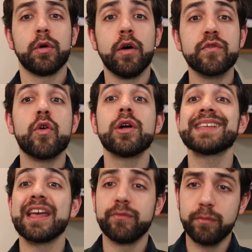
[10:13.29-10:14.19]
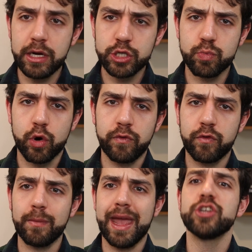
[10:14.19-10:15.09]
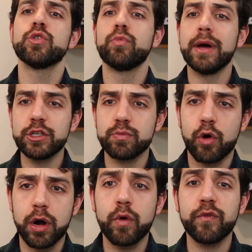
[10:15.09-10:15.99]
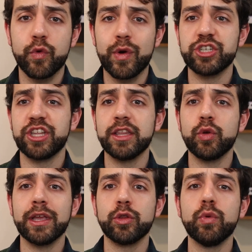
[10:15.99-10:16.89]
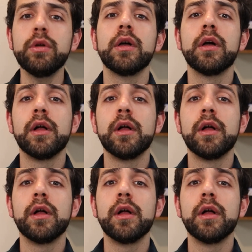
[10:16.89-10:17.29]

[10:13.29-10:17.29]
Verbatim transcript: Of course, have much more information, much more configuration that you can do,